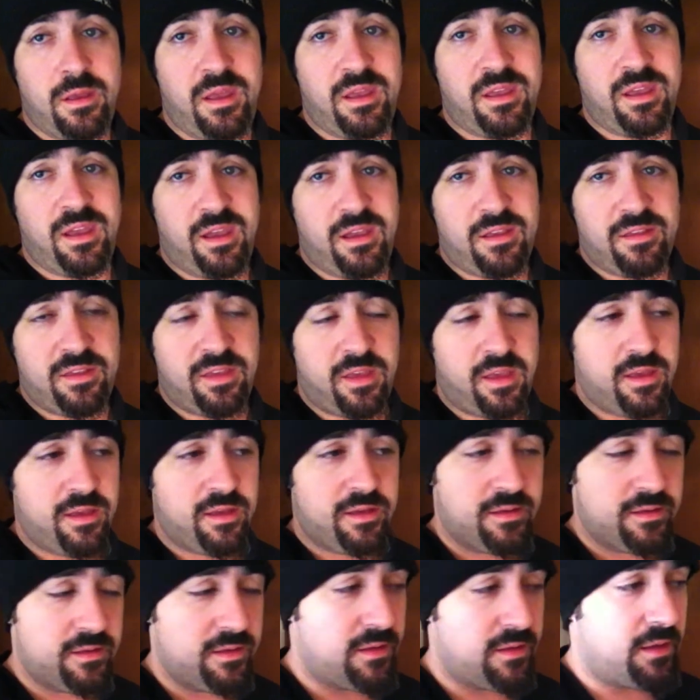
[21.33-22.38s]
Hey guys,
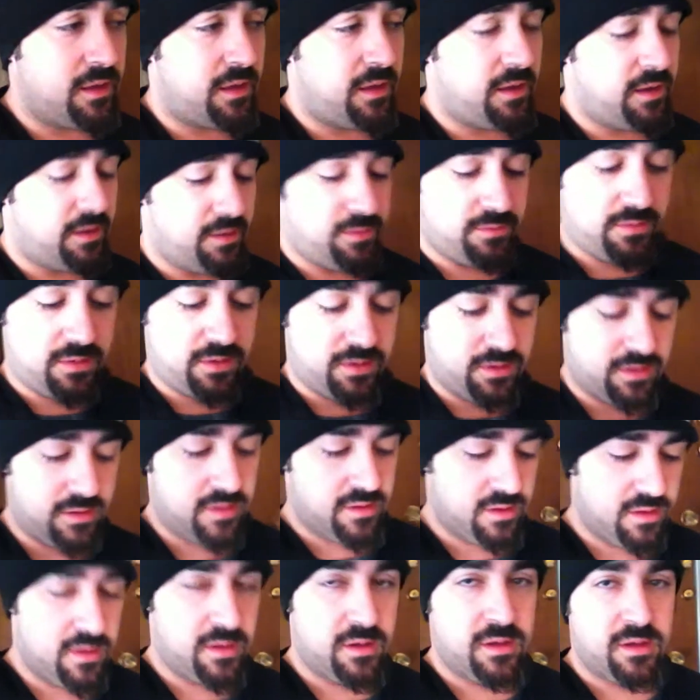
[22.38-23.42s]
um,
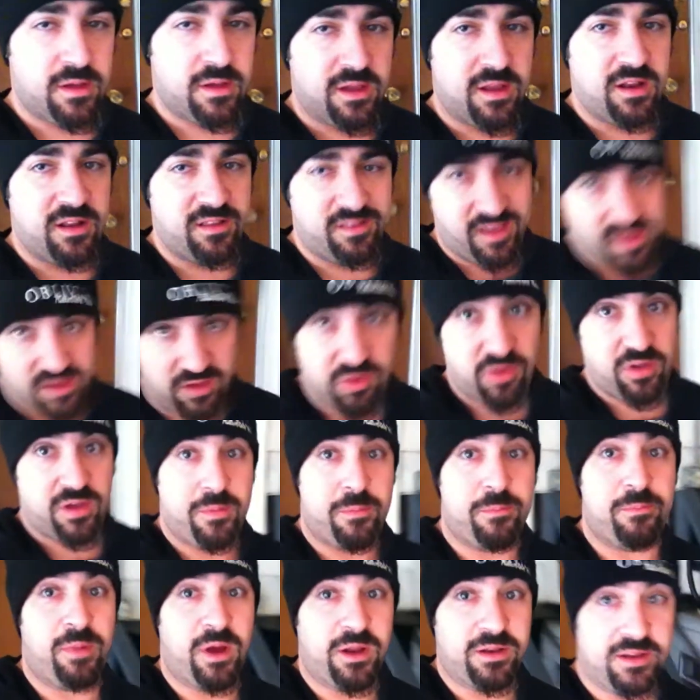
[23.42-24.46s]
it is actually
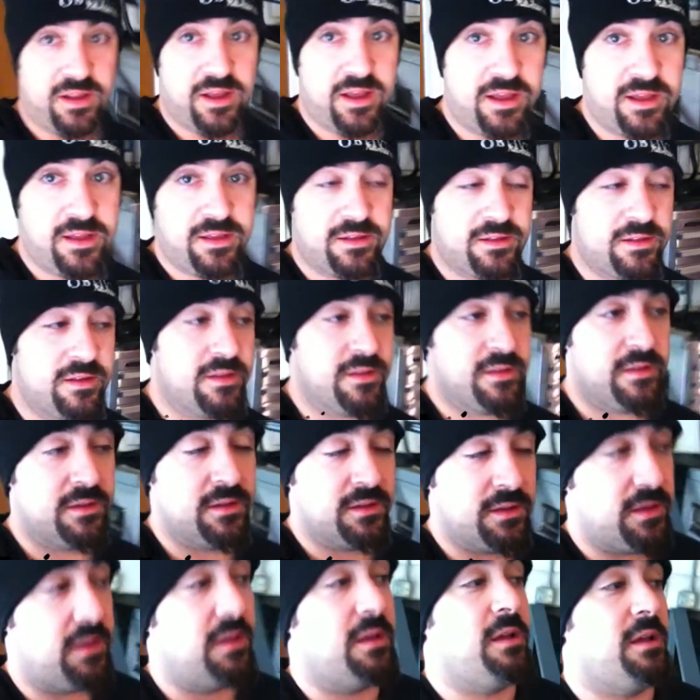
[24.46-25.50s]
Monday,
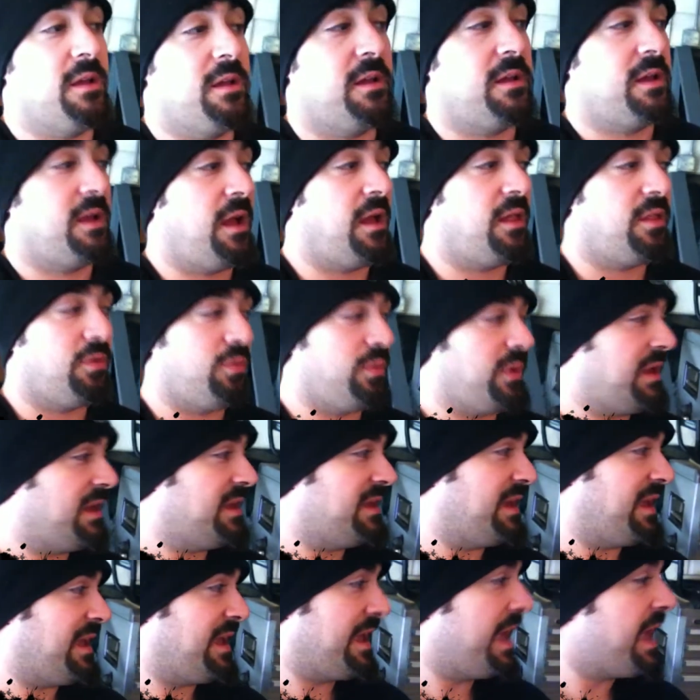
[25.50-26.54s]
Halloween
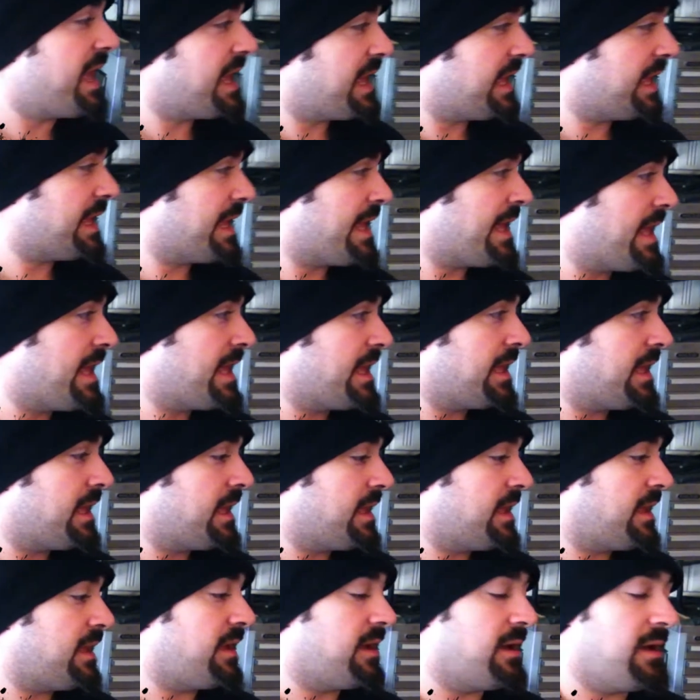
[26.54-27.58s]
day.
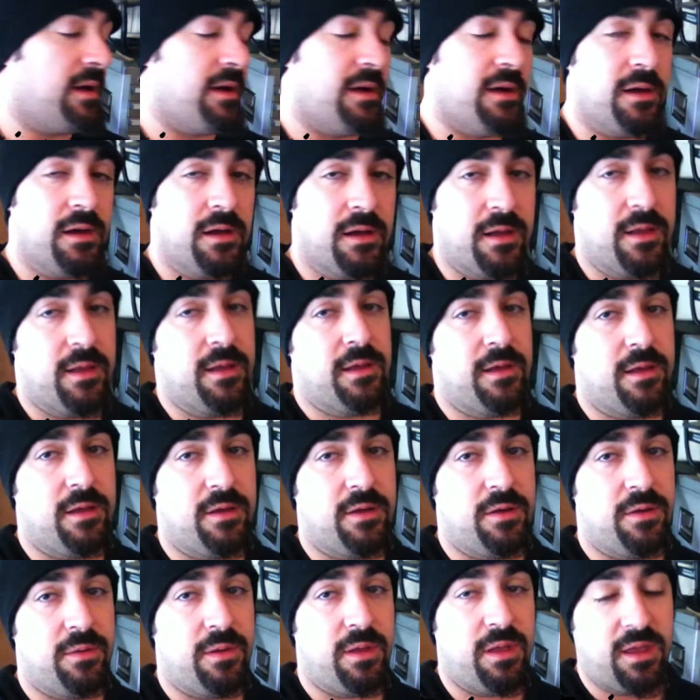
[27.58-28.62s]
Uh,
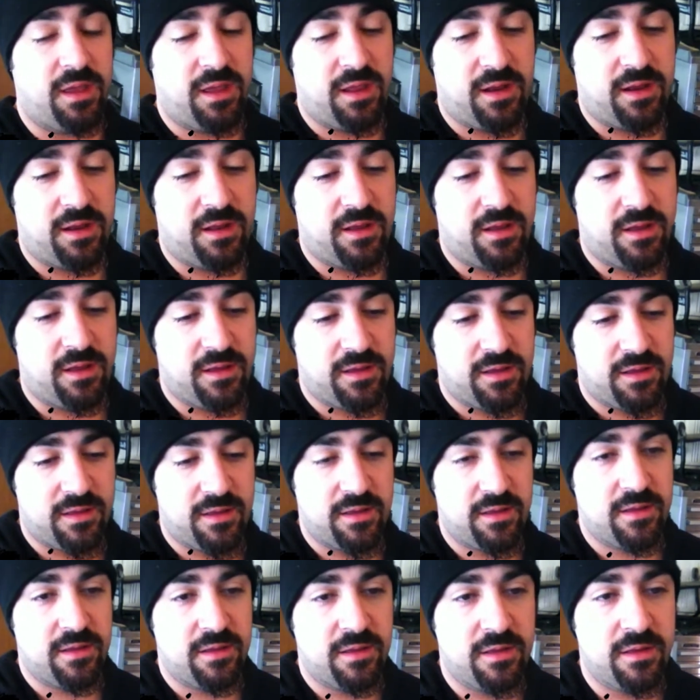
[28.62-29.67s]
we had uh,
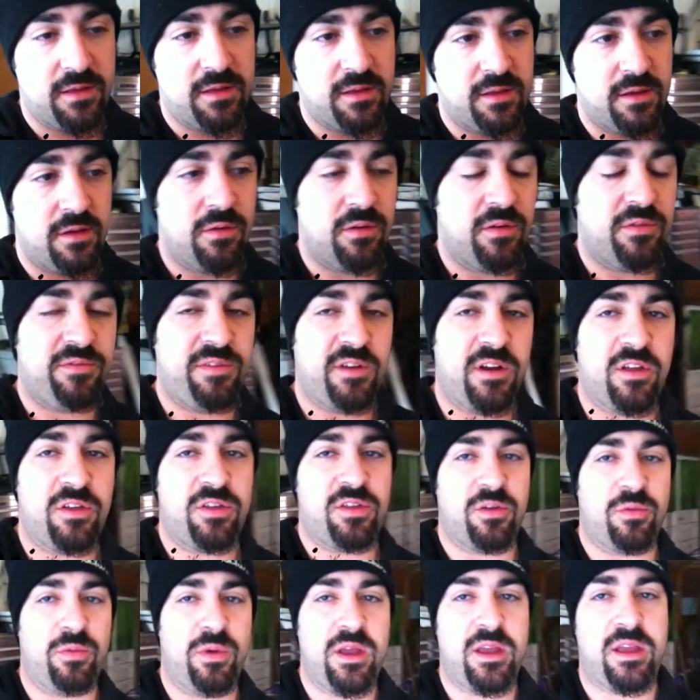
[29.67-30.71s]

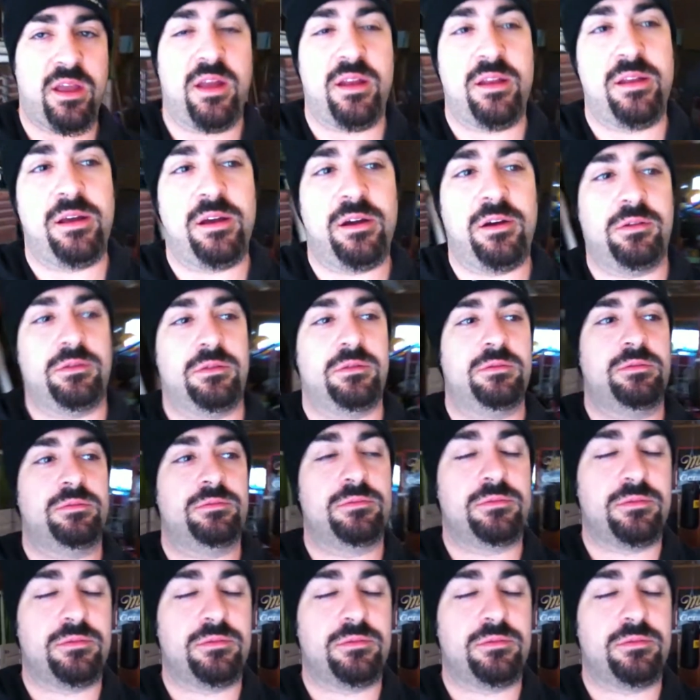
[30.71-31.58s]
finished the weekend out